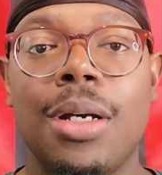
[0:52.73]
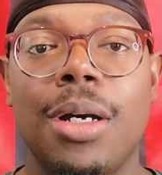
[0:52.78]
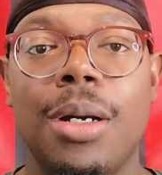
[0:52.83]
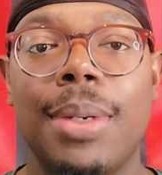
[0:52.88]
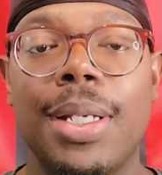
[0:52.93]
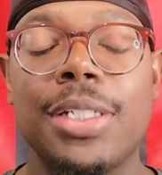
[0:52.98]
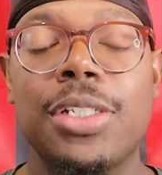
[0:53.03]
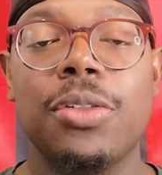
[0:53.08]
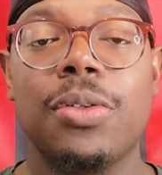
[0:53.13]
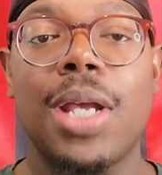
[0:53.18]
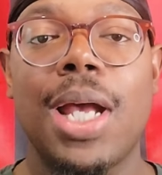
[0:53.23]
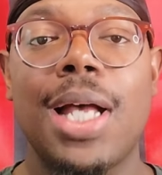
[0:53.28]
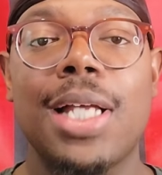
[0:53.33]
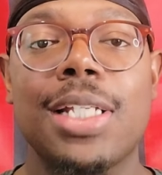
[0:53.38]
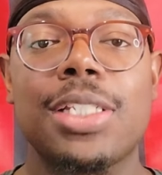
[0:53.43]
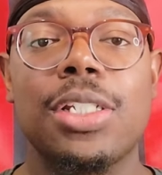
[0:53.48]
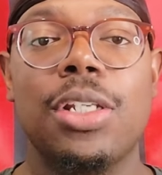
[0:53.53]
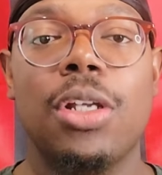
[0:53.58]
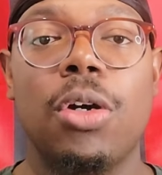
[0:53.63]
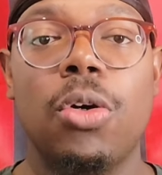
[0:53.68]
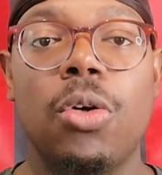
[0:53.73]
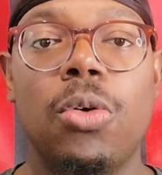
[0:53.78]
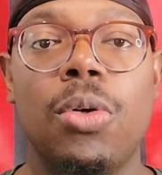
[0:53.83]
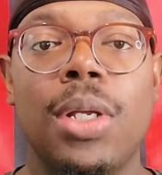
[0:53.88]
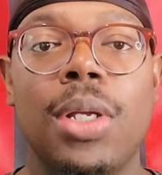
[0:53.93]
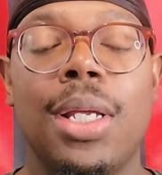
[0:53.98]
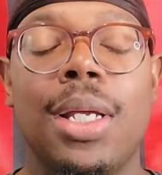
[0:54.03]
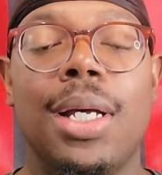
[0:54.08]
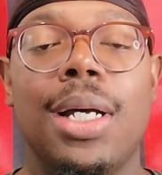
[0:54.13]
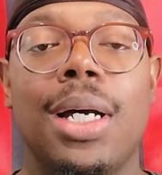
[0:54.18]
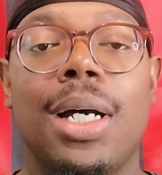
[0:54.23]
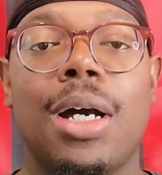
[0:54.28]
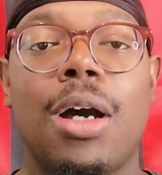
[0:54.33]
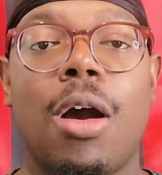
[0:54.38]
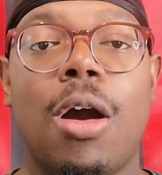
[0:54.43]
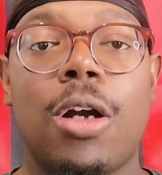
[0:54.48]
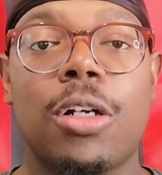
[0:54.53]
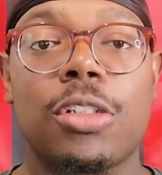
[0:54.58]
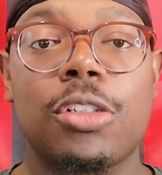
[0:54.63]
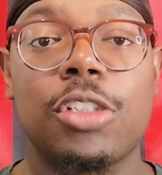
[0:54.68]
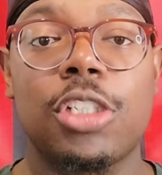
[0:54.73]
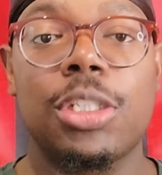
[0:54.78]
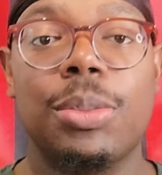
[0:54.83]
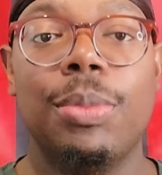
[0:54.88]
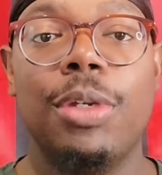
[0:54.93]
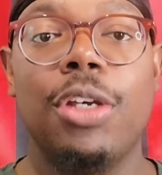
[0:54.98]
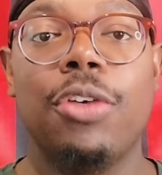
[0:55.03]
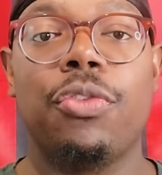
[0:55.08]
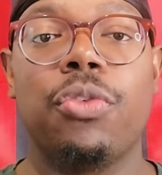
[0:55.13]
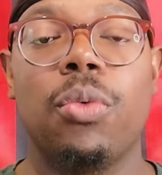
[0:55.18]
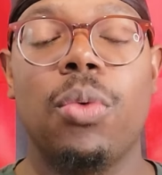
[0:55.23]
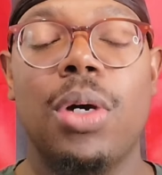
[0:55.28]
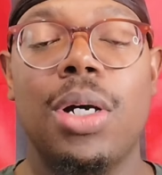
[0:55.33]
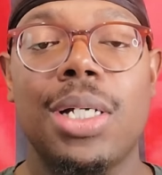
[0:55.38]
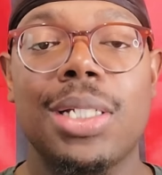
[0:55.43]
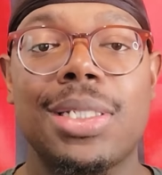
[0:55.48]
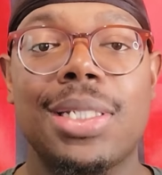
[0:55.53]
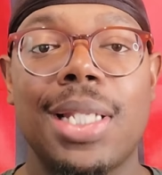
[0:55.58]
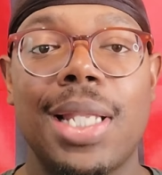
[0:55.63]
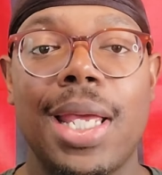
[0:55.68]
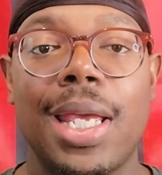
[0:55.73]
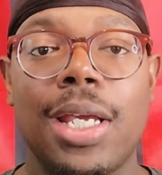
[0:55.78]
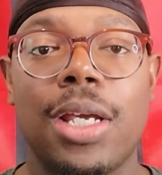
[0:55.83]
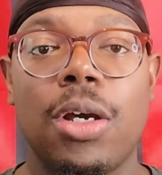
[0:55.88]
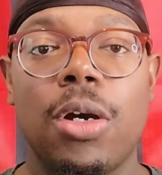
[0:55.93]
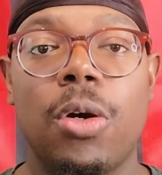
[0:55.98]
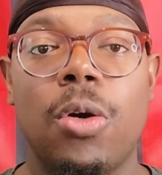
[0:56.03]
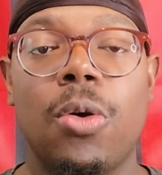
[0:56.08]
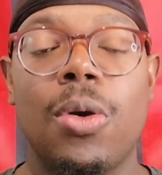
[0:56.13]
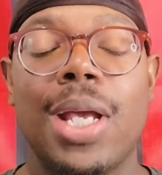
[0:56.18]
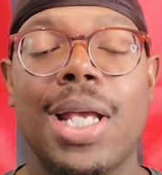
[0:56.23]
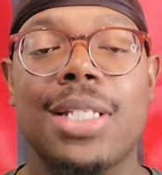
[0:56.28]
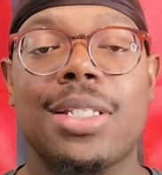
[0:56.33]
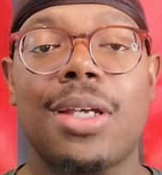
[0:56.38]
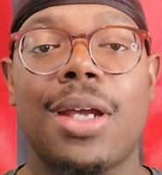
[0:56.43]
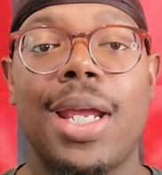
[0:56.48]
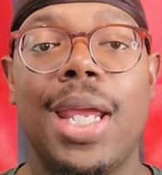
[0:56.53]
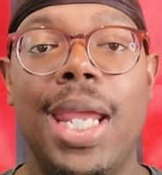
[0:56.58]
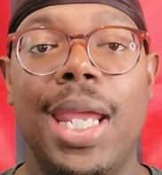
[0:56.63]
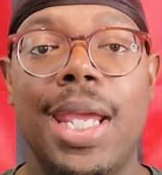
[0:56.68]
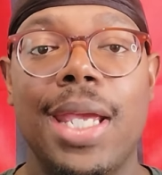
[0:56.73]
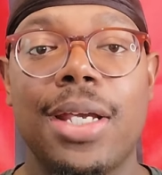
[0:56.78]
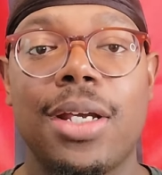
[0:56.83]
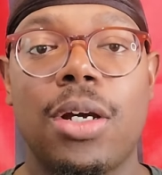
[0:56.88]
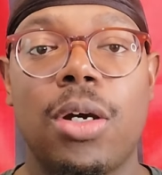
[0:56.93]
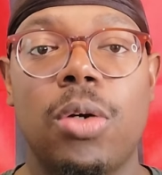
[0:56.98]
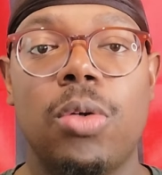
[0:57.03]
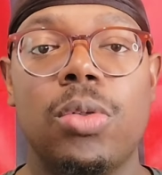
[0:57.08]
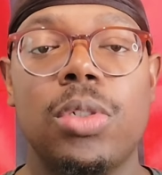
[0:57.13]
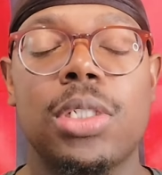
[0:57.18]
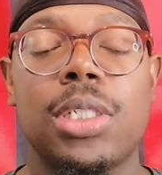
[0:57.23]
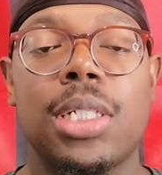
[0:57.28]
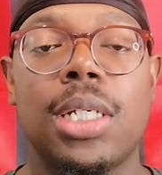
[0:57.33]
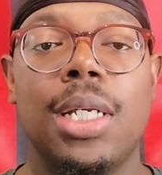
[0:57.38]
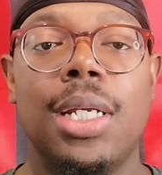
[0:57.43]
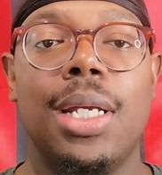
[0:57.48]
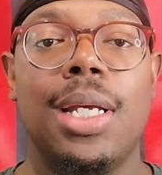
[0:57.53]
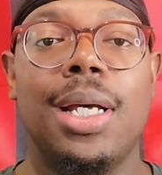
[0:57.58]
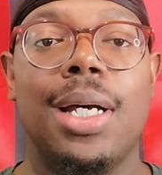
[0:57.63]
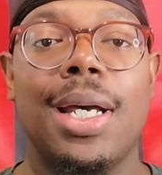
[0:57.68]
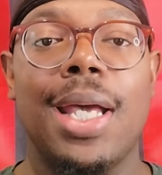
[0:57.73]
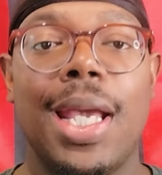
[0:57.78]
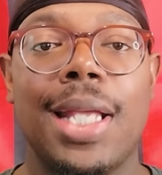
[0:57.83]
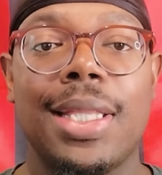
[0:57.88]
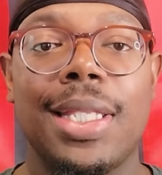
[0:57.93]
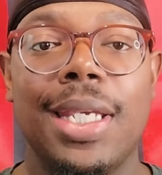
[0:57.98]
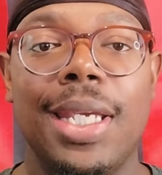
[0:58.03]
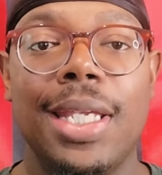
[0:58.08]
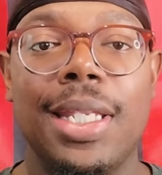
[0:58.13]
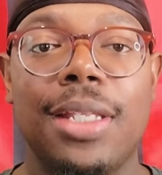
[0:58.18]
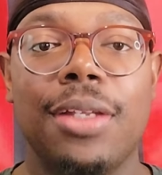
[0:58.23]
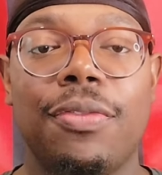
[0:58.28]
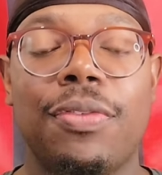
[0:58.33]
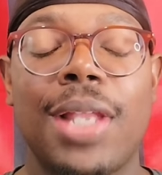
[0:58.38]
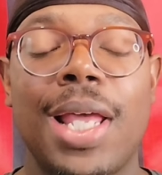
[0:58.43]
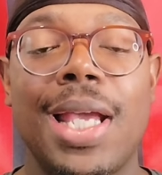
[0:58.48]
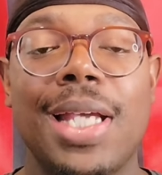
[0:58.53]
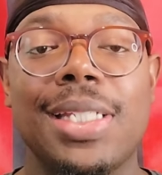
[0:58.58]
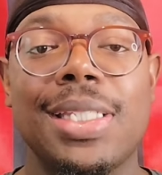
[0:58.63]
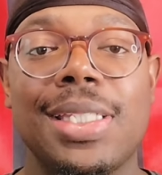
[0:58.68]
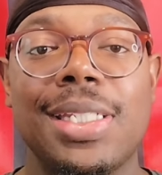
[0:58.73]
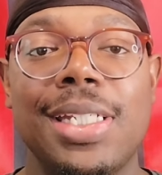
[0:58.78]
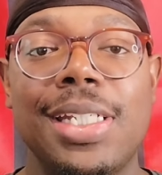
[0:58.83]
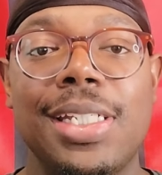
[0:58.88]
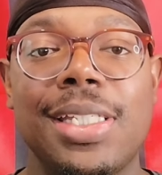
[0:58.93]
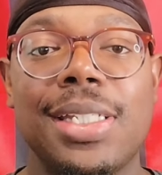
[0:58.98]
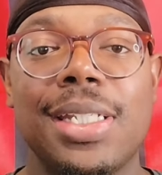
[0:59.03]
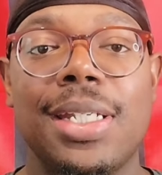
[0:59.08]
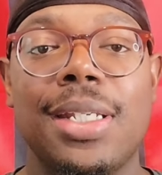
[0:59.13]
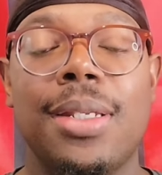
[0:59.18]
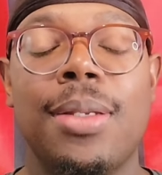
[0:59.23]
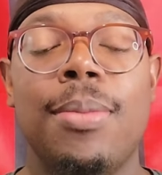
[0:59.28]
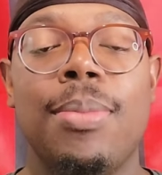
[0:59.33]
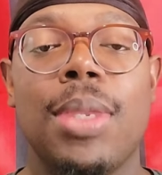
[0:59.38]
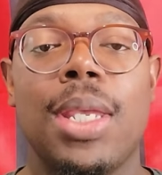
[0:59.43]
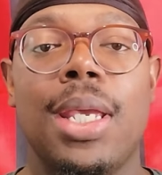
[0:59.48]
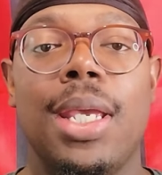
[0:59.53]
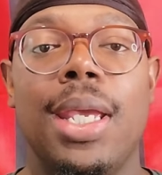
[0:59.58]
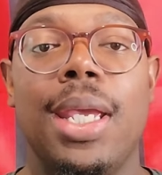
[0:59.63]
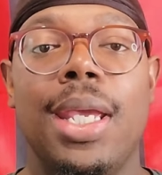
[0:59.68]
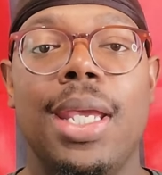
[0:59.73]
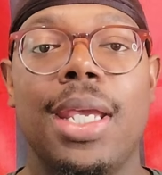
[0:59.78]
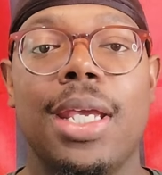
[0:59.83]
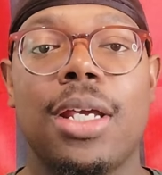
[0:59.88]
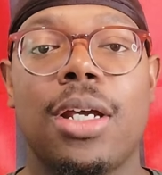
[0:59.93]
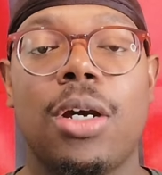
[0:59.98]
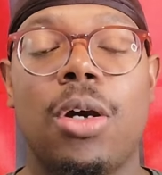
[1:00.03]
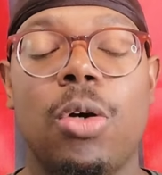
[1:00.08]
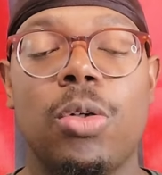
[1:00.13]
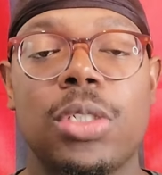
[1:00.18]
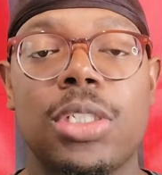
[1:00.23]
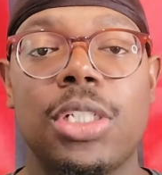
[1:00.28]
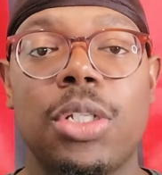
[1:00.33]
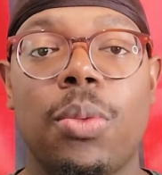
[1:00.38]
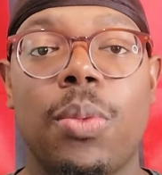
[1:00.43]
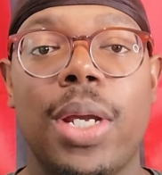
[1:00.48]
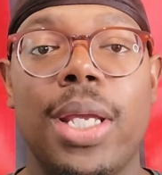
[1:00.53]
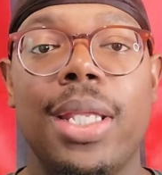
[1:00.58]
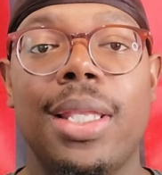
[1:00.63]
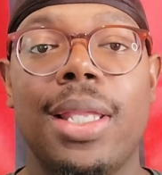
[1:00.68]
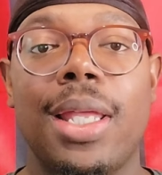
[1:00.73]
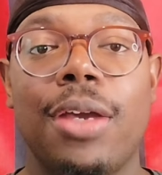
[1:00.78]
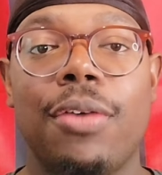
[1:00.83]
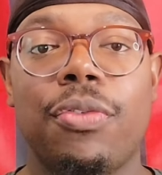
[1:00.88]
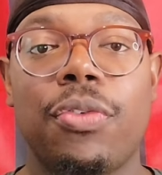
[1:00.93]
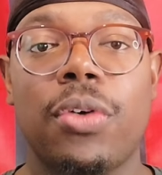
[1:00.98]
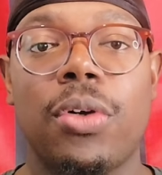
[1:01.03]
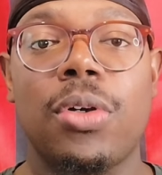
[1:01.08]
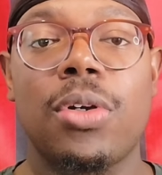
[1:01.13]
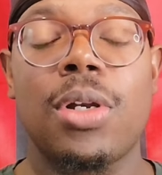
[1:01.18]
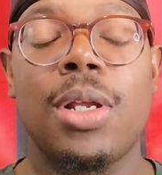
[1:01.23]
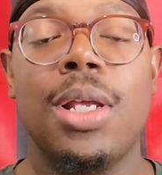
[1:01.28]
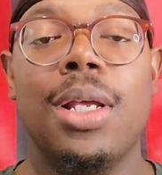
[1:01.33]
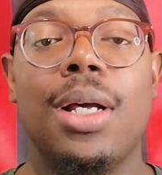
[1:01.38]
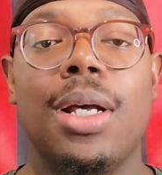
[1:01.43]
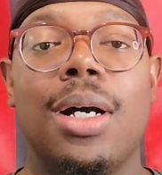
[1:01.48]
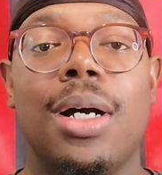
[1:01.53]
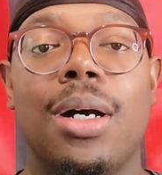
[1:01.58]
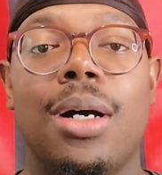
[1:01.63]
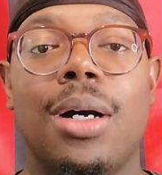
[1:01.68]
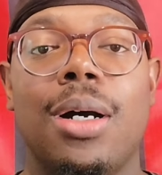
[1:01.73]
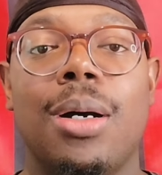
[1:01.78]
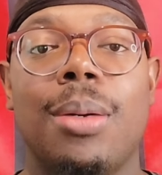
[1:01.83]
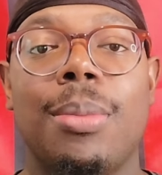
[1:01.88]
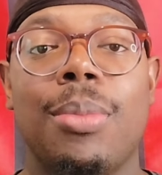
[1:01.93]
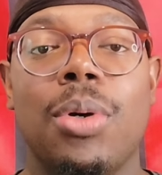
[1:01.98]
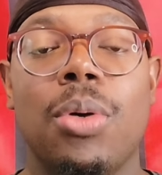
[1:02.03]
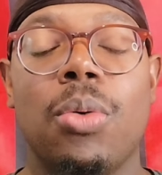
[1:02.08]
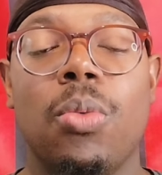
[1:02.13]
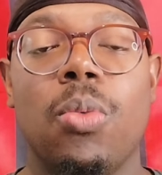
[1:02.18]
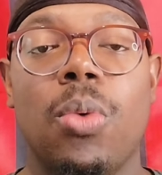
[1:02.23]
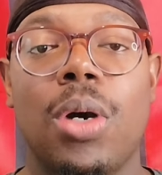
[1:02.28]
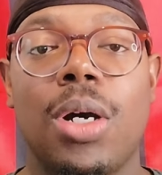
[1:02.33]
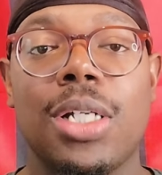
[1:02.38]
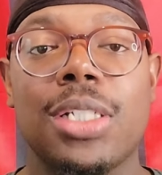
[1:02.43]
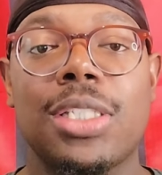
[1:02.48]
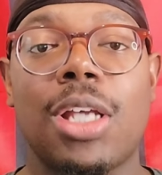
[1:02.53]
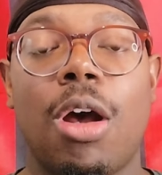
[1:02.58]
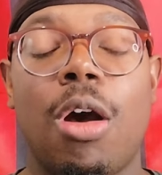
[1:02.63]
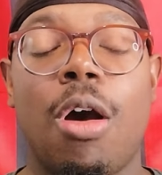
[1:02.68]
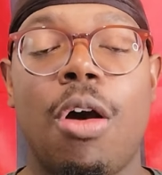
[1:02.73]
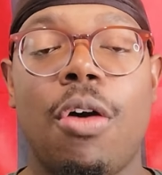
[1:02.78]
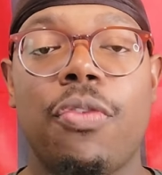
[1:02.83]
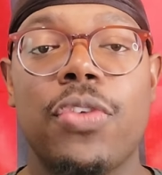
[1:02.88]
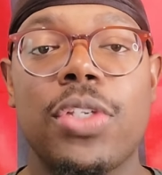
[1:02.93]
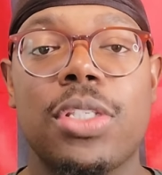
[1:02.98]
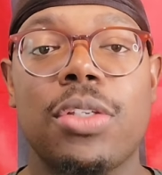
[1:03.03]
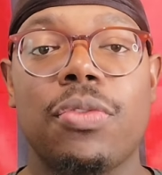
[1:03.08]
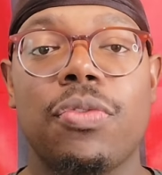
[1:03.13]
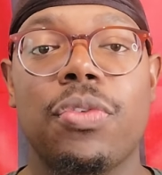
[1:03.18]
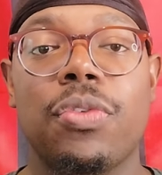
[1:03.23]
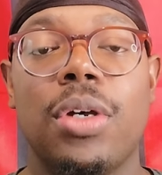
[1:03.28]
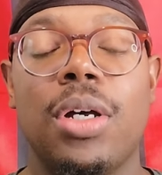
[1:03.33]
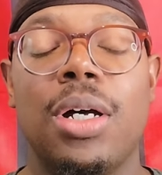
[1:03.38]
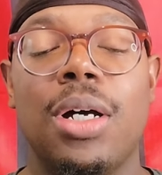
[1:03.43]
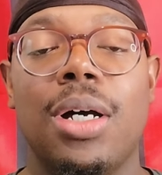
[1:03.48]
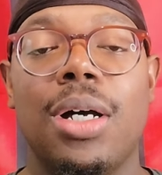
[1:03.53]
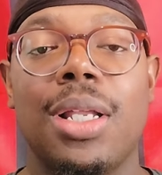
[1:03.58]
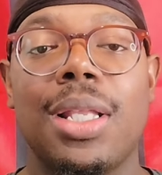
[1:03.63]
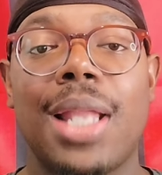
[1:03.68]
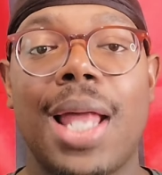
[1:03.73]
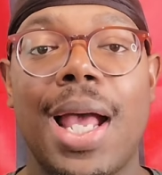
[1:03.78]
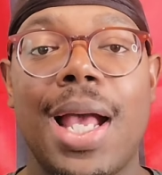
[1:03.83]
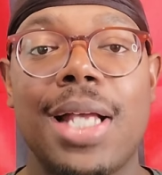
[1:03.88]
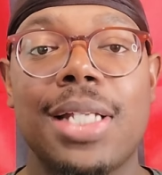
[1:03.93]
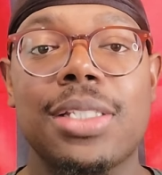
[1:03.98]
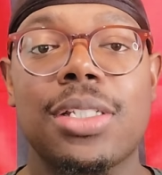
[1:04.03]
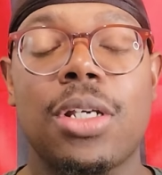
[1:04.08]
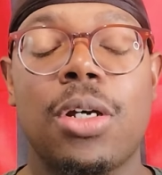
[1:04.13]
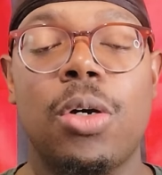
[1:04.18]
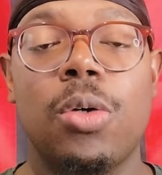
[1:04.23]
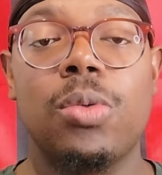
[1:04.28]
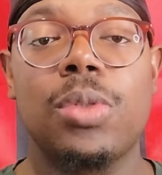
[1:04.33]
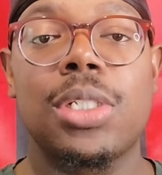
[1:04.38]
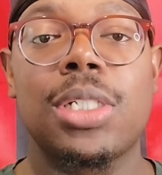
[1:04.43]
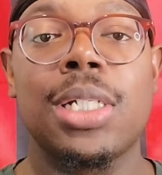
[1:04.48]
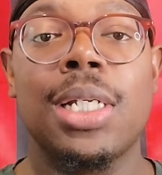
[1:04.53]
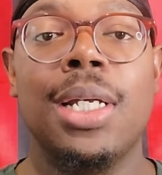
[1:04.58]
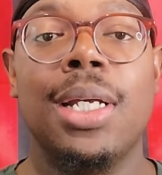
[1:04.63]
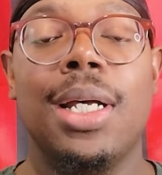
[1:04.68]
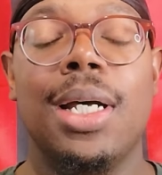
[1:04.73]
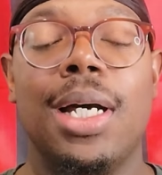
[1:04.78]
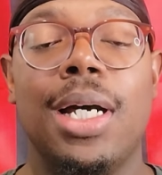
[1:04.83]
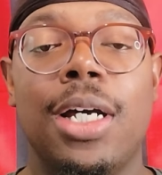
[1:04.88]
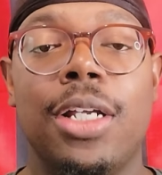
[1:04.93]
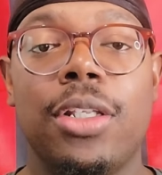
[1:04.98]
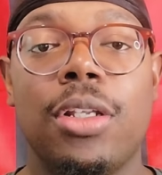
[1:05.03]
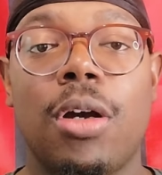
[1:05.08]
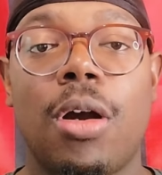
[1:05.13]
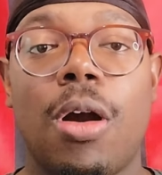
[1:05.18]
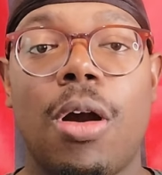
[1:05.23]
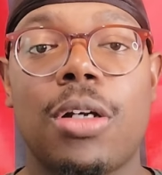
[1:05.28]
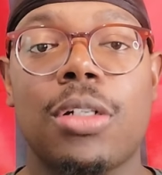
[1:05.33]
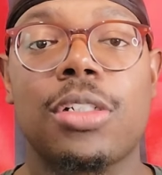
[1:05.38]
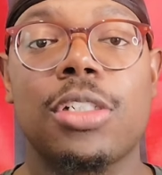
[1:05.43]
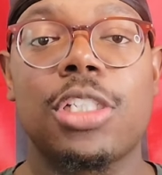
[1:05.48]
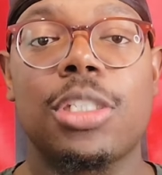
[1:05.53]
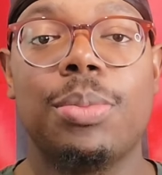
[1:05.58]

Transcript: As you guys know, Arthur Smith was let go as our head coach at the end of last season. And Coach Dwayne Ledford was our offensive lines coach under Arthur